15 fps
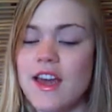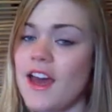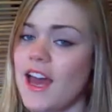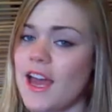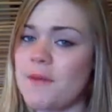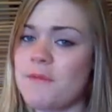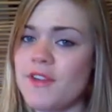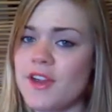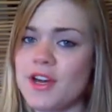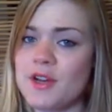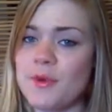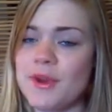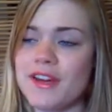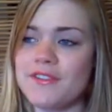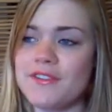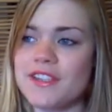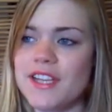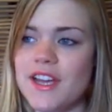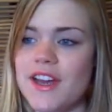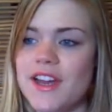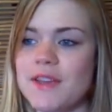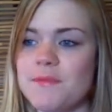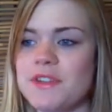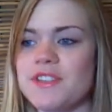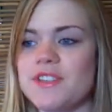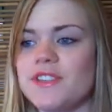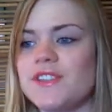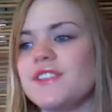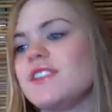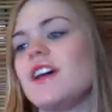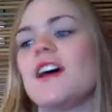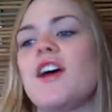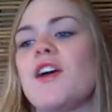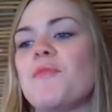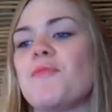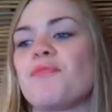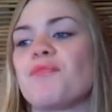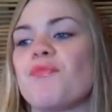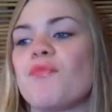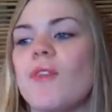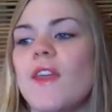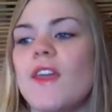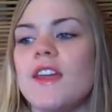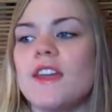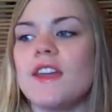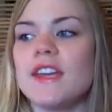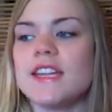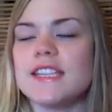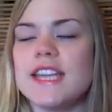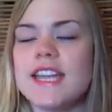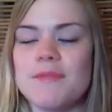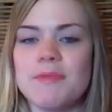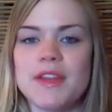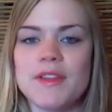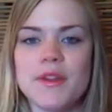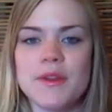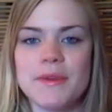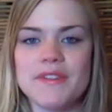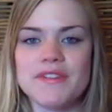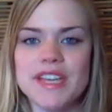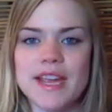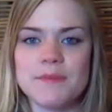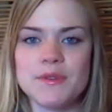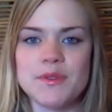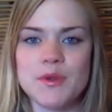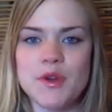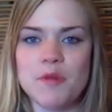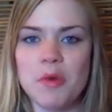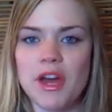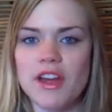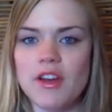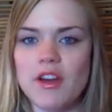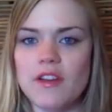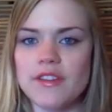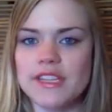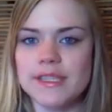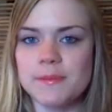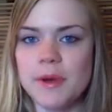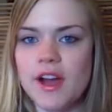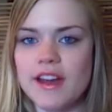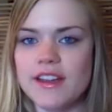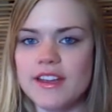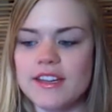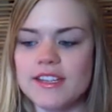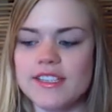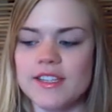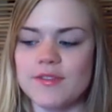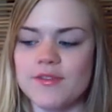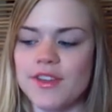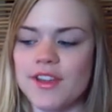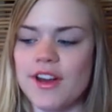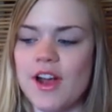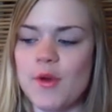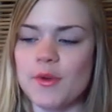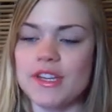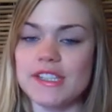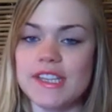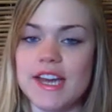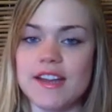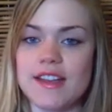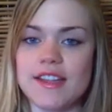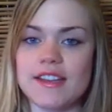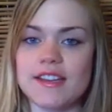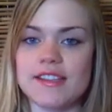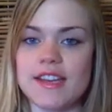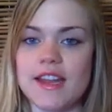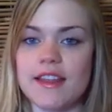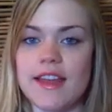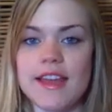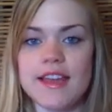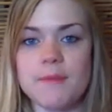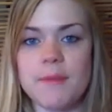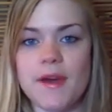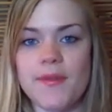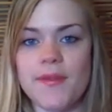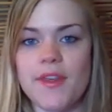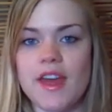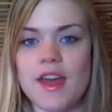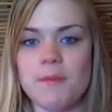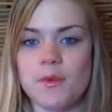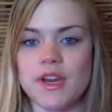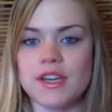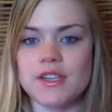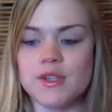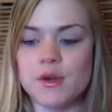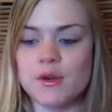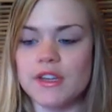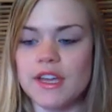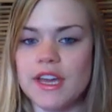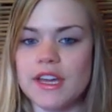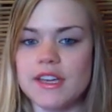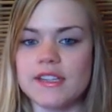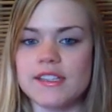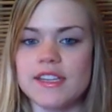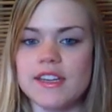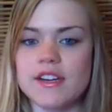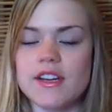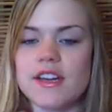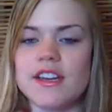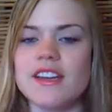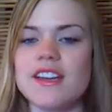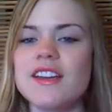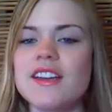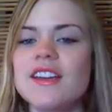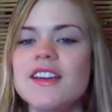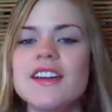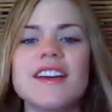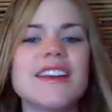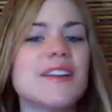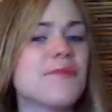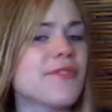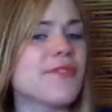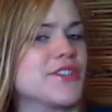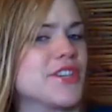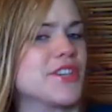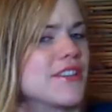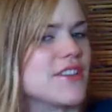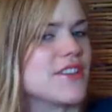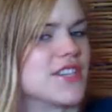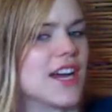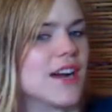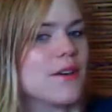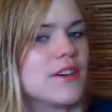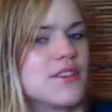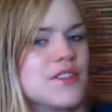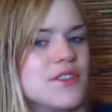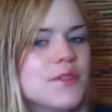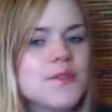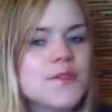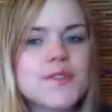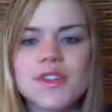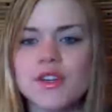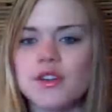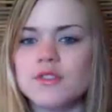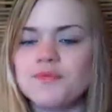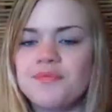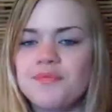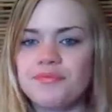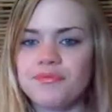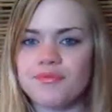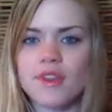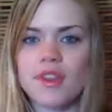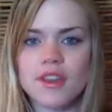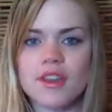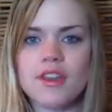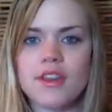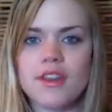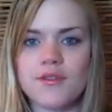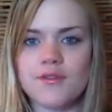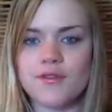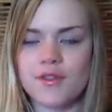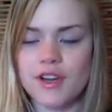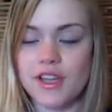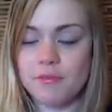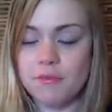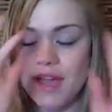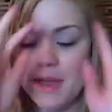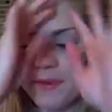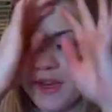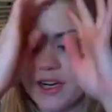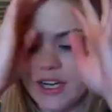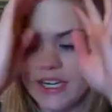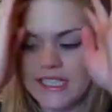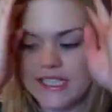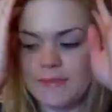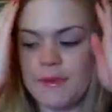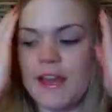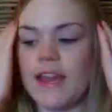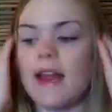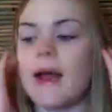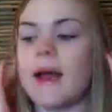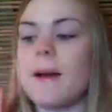I'm very aware of the time. It's just taking me a little bit of time to compile all these products and figure out what exactly it is that I like about them, what I don't like, etc. And I'm fresh out of the shower too, so forgive my appearance. But